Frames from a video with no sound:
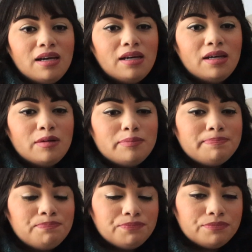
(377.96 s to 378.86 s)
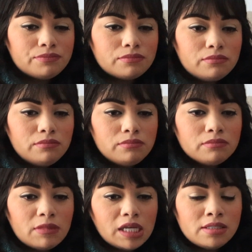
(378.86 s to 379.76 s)

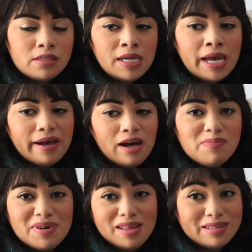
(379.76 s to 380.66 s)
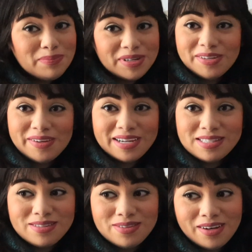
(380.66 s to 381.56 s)
So yeah, I'll probably bring you
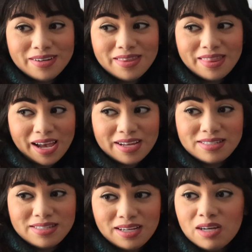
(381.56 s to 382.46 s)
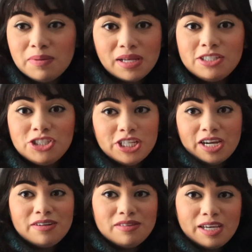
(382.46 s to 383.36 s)
guys along that. I'll probably
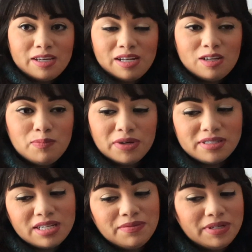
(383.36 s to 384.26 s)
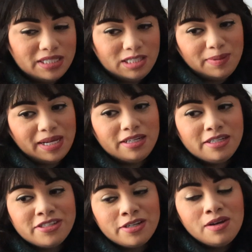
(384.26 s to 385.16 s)
share, like, any books I read in
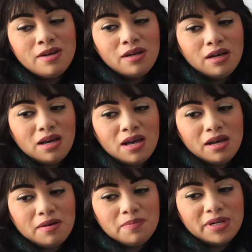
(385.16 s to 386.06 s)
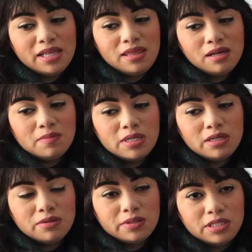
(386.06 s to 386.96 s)
Spanish. But I think I'm going to
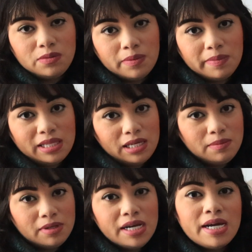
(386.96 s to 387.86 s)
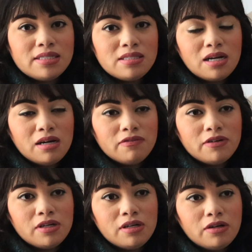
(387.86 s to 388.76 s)
go see what my library has to
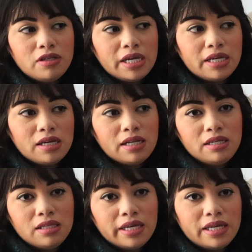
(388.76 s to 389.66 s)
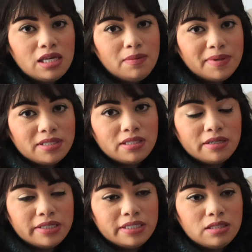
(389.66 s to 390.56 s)
offer, or, like, any, like, ebooks that
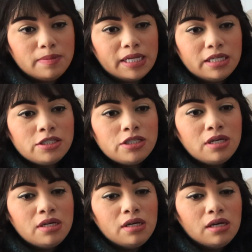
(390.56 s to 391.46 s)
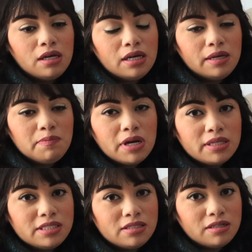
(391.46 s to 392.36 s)
are in Spanish, and
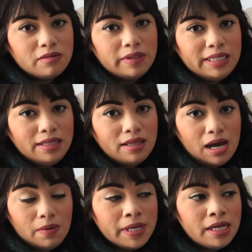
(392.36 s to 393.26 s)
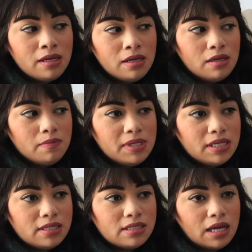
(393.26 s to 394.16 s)
probably start reading that way,
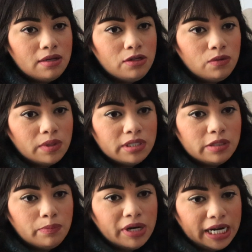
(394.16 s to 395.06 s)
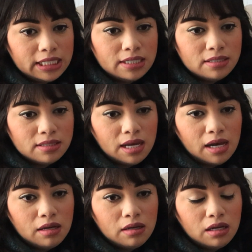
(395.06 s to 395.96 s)
because I do want to practice
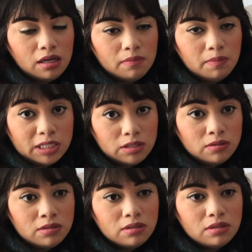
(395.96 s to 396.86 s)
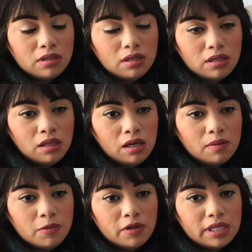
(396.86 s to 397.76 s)
that muscle a lot
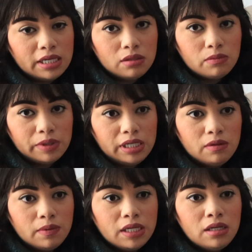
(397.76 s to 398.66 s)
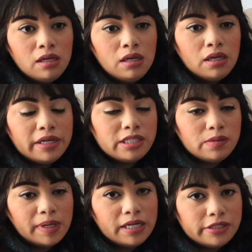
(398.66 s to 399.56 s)
more, like the reading one, because
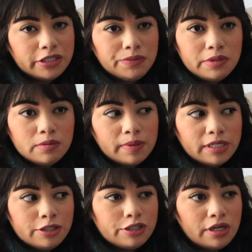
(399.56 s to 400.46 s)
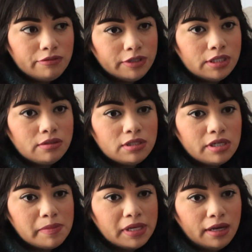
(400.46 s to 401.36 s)
Spanish, I speak Spanish every single day
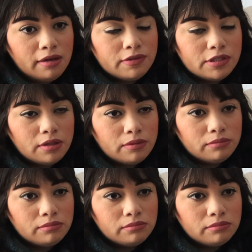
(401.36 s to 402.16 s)
of my life, so